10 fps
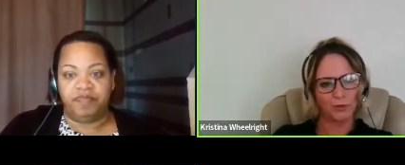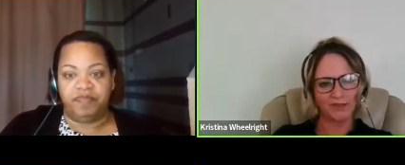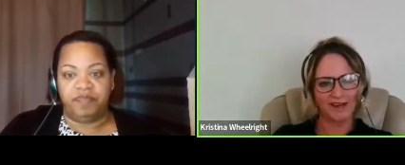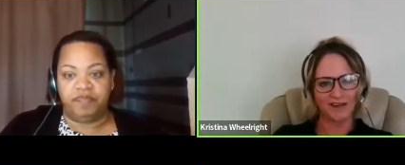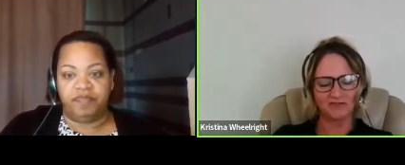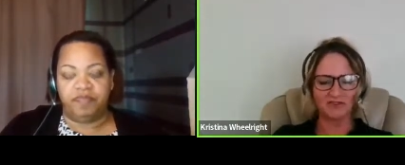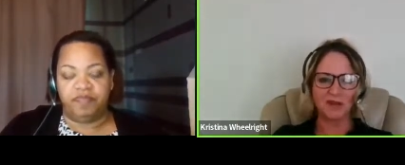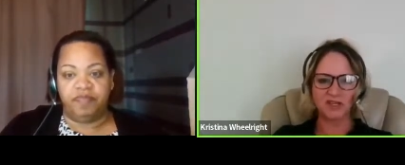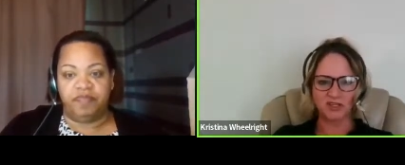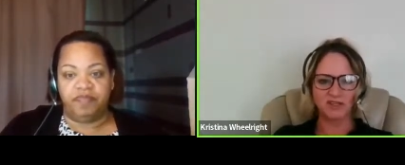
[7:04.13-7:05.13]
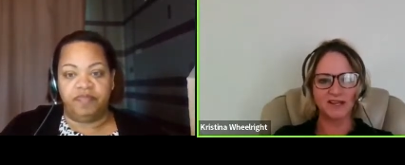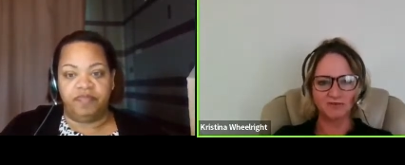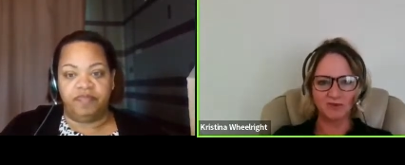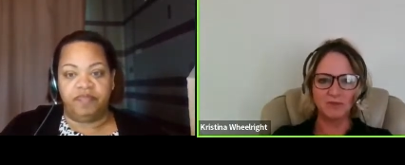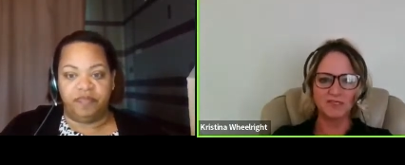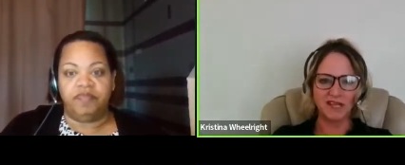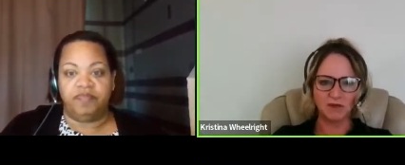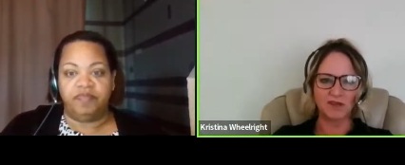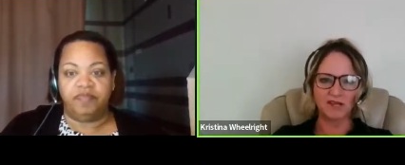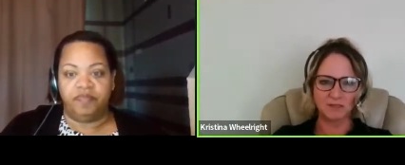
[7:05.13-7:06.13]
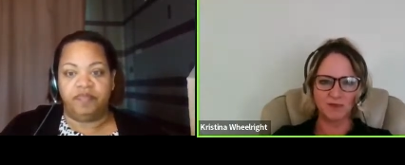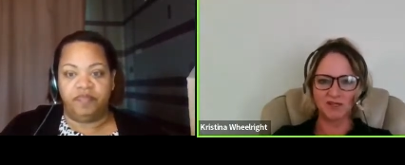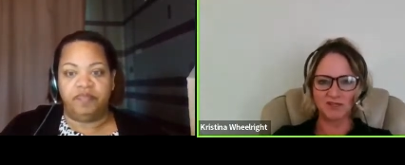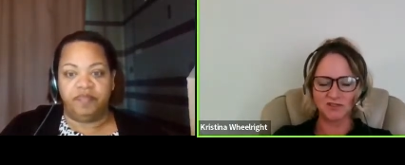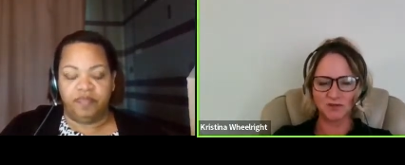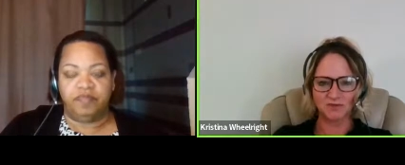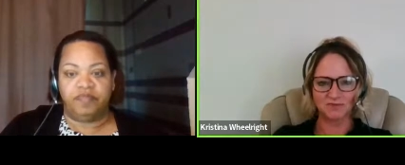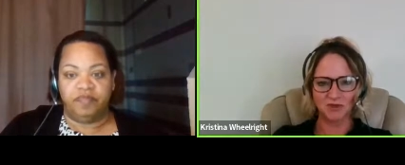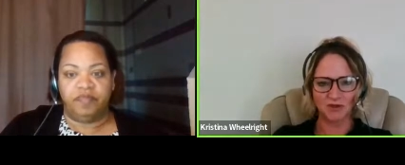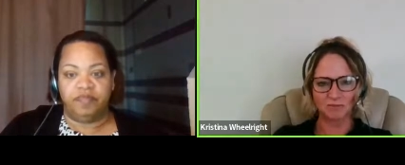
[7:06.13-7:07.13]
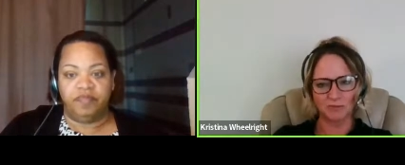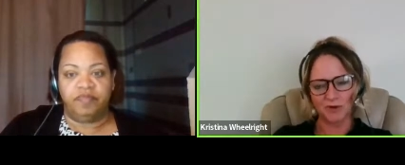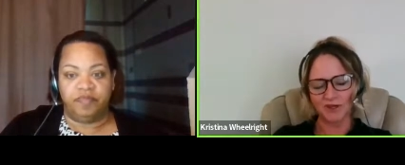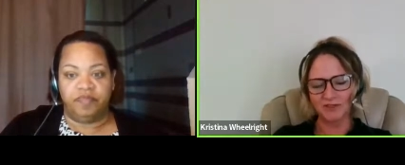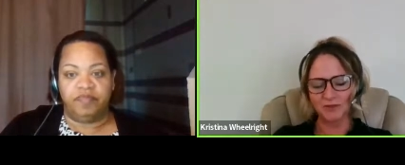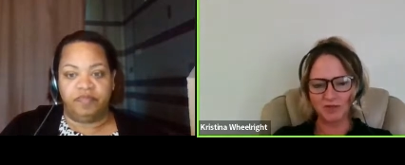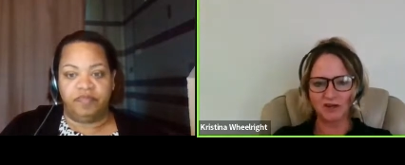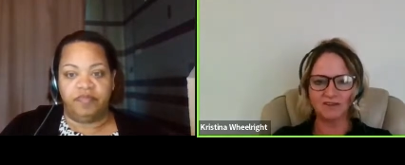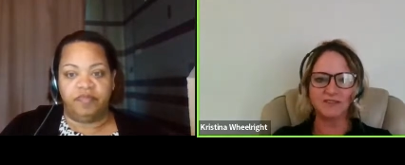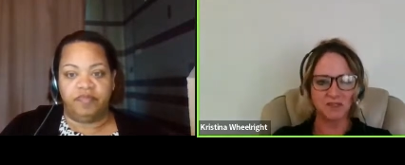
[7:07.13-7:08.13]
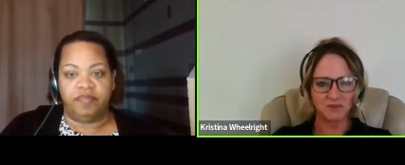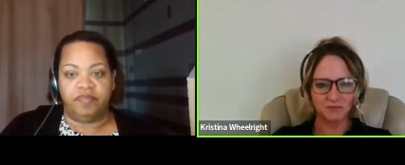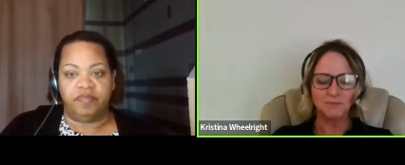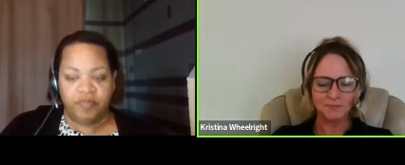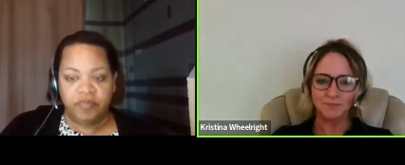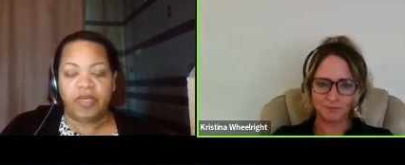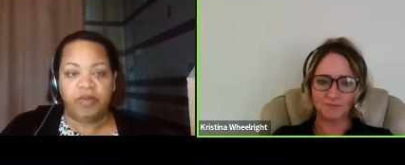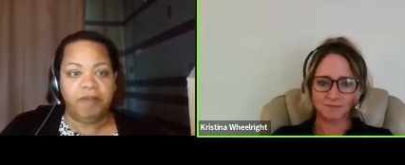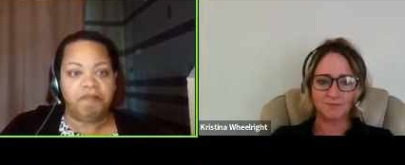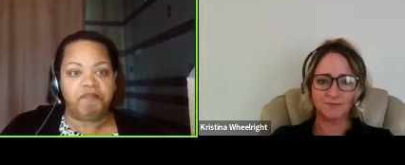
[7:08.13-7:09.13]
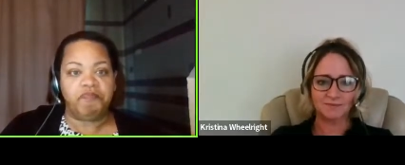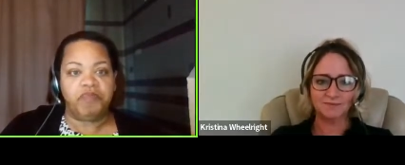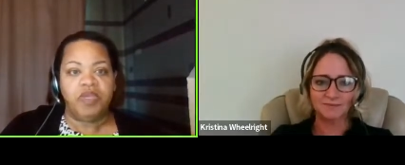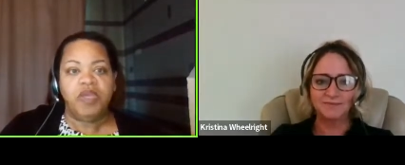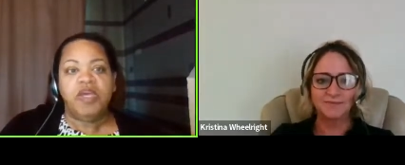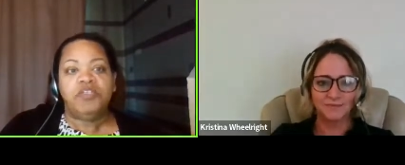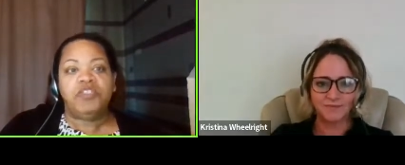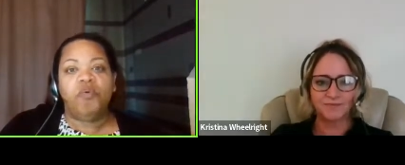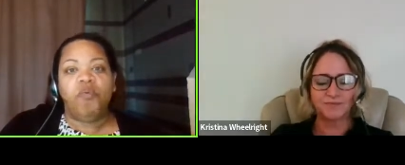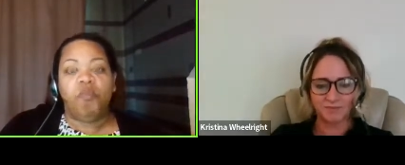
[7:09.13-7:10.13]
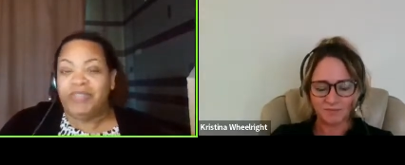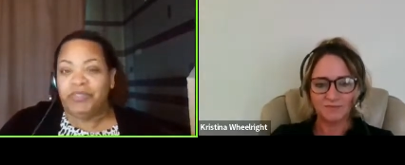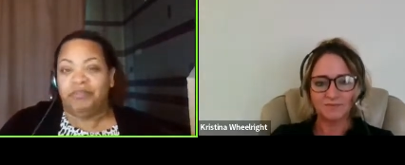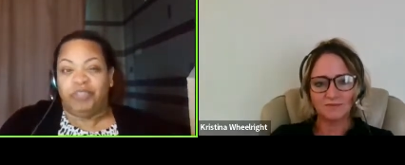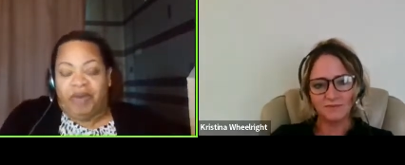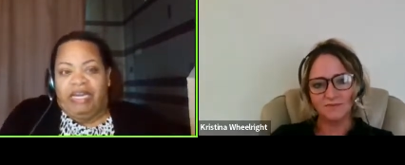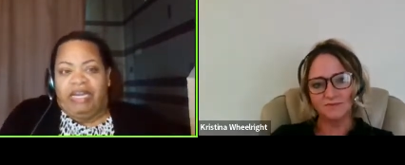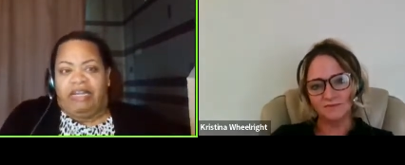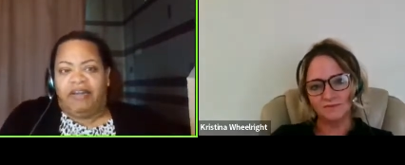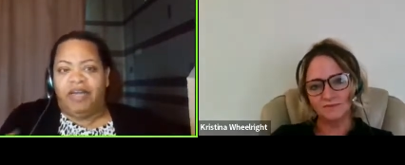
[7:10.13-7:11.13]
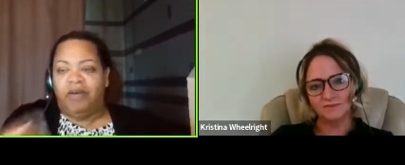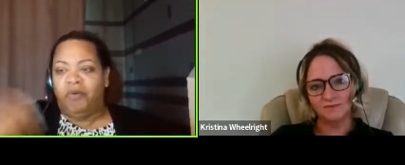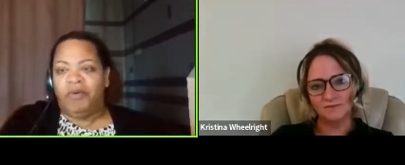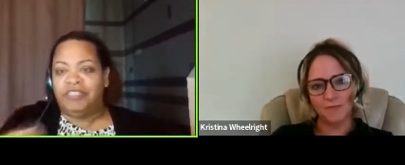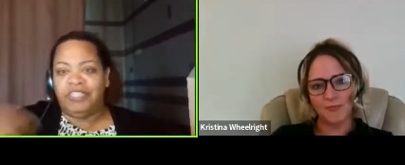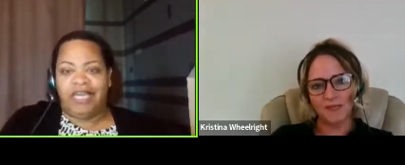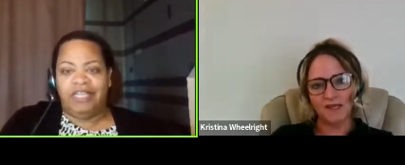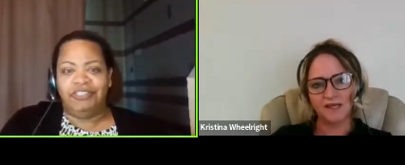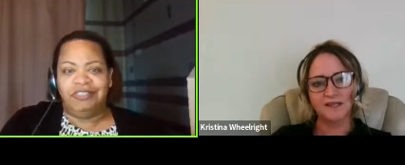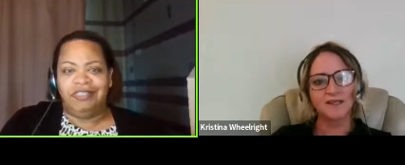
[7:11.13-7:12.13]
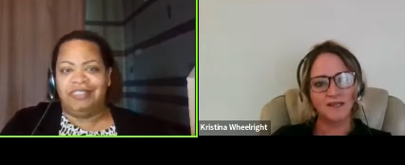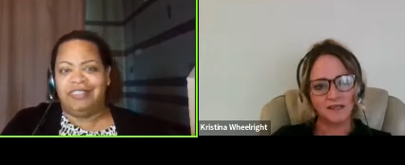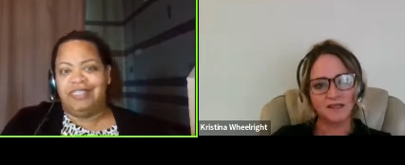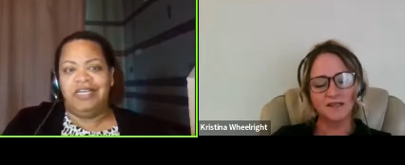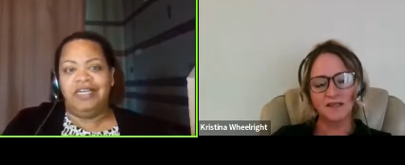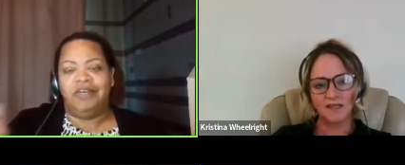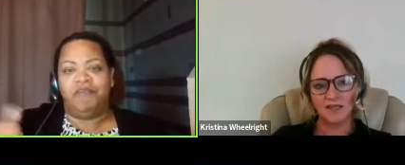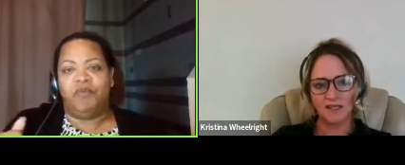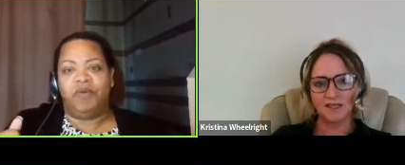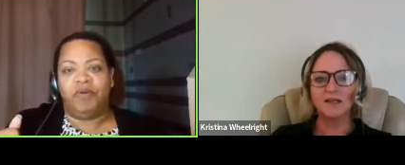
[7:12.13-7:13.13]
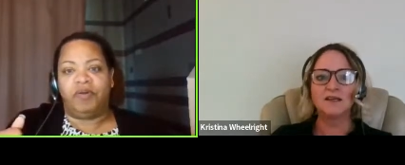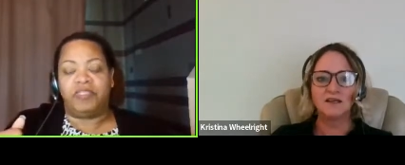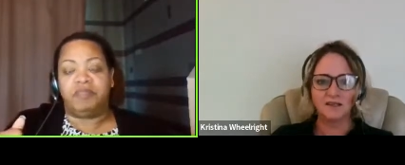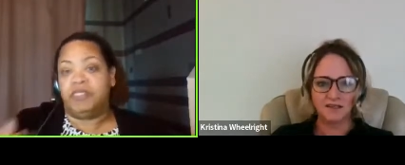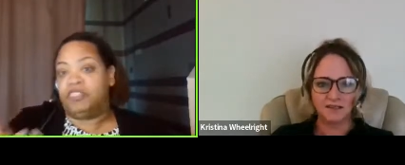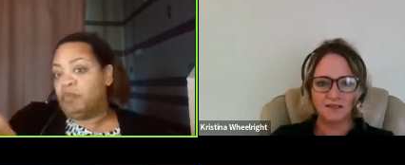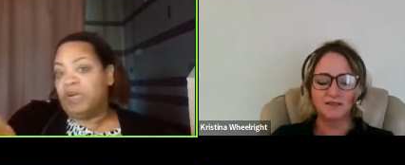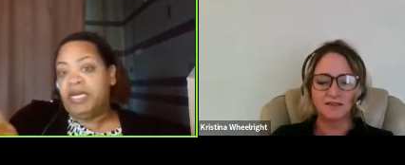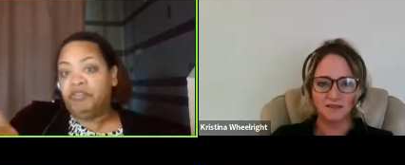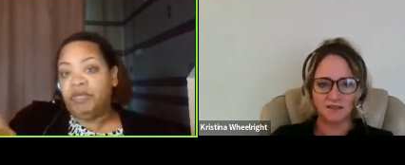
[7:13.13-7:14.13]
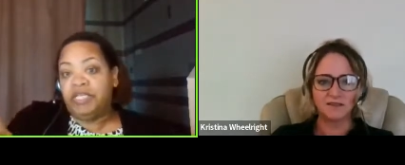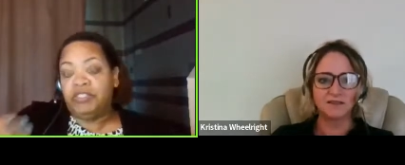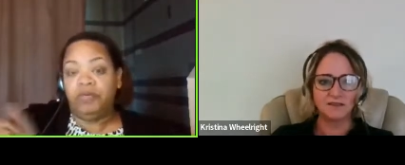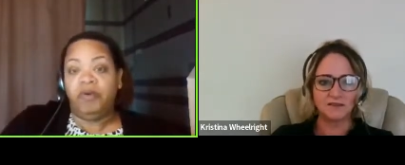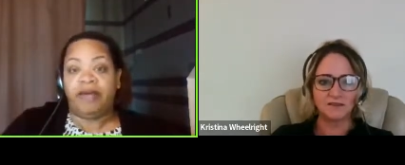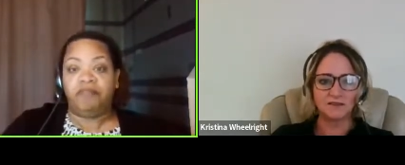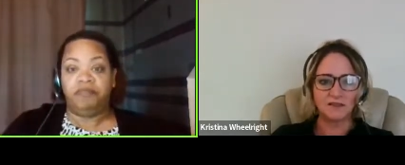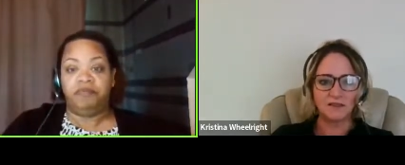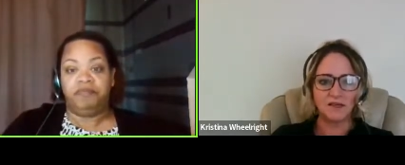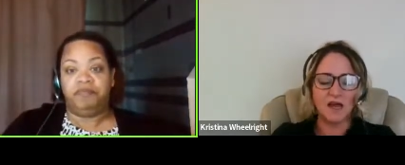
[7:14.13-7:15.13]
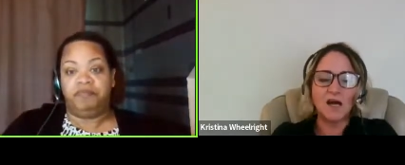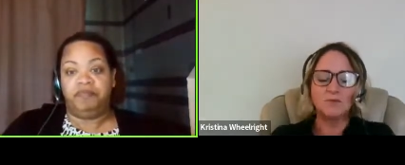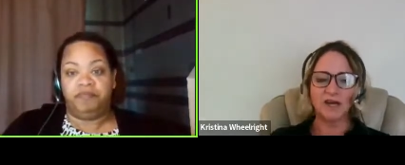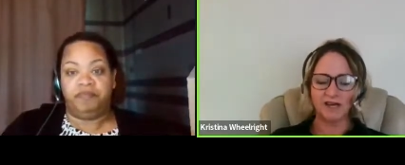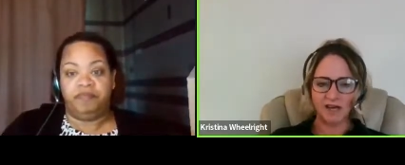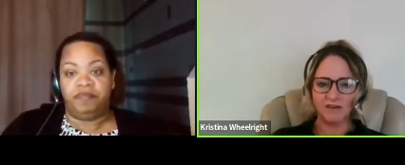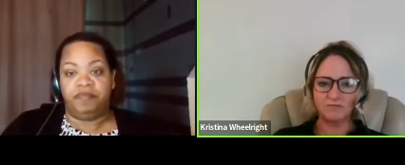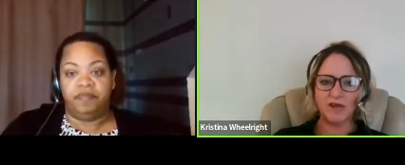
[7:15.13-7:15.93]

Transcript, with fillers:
Speaker 1: pull that information then from a database because you you can pull on those codes. Okay, great. So,
Speaker 2: what sort of training uh, or education is needed for this position? What kind of training do you have?
Speaker 1: Um, I have